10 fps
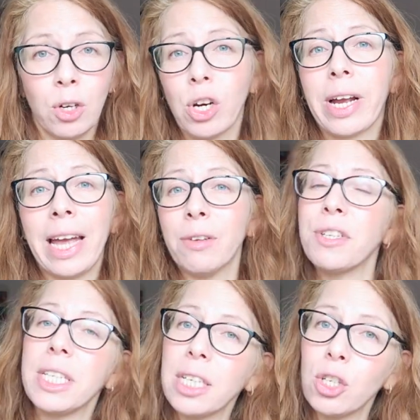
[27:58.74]
her kind
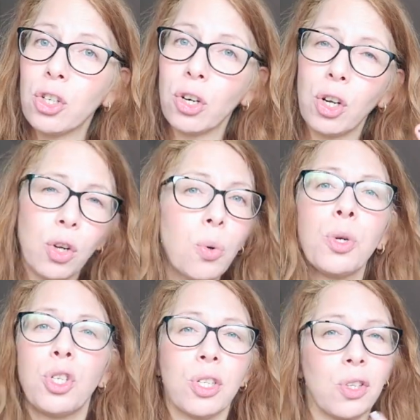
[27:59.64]
of signature look,
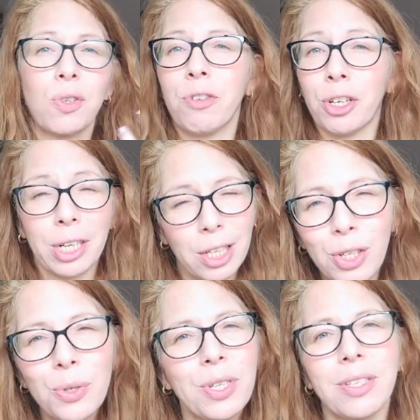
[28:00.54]
which is also very
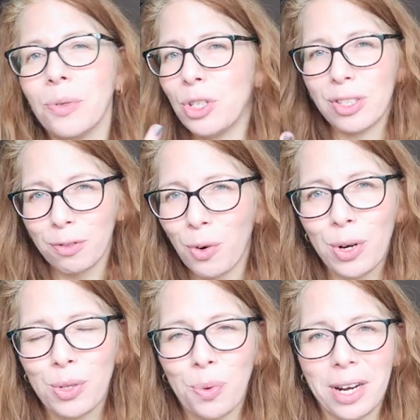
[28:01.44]
loose, which is of
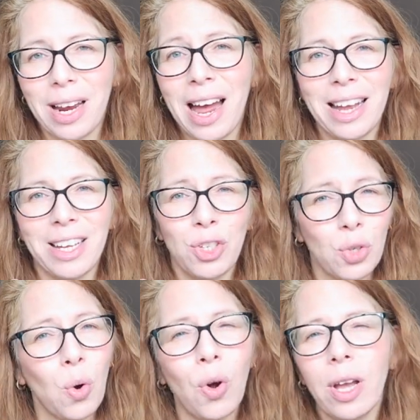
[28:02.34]
course what I
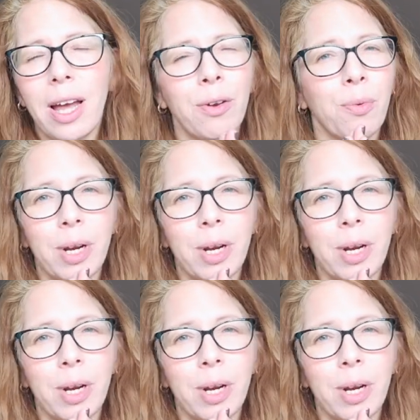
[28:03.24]
enjoy. I